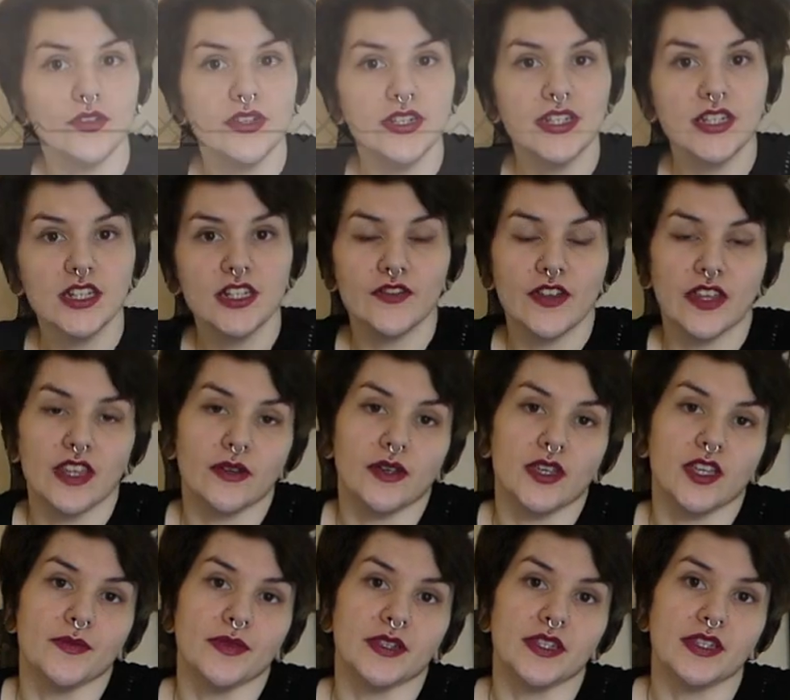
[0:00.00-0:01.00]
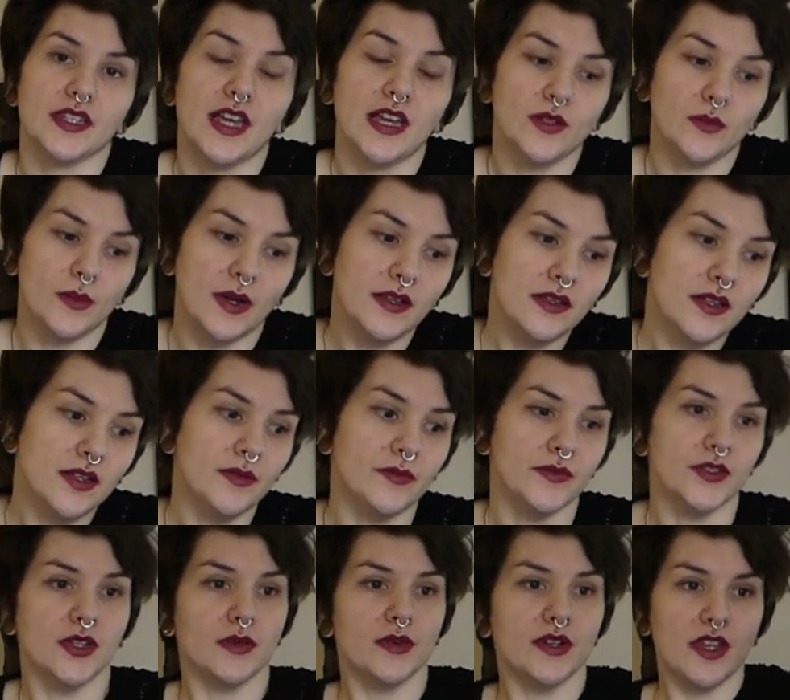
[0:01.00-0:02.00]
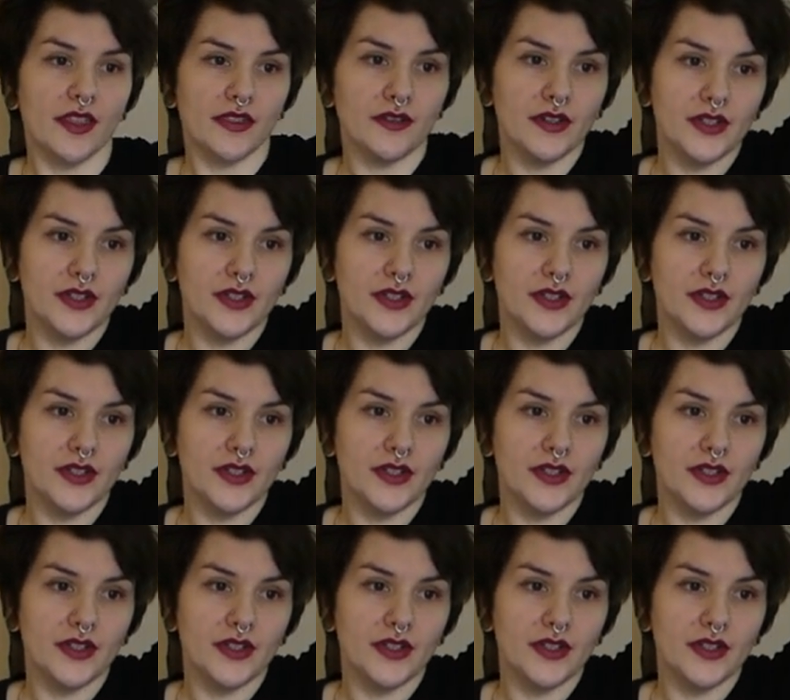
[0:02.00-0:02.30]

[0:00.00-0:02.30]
Greetings, fellow humans, and welcome to another